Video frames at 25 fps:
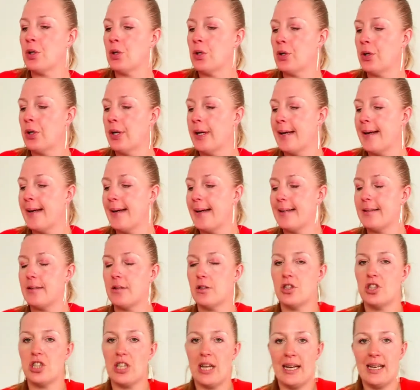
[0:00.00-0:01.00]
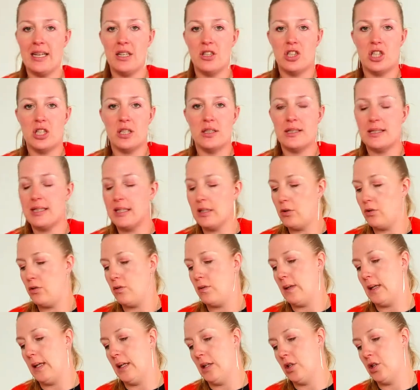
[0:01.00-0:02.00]
know. It's a challenging
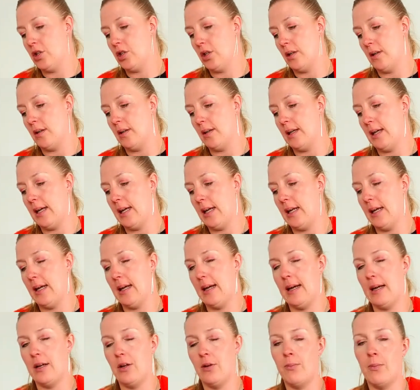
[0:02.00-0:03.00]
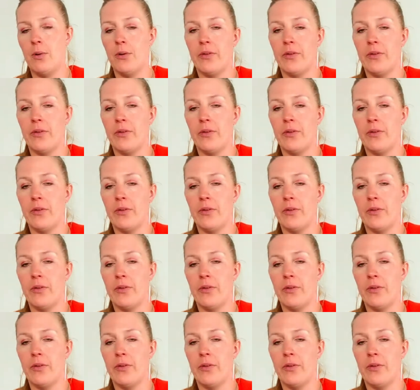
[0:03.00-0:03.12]
situation and a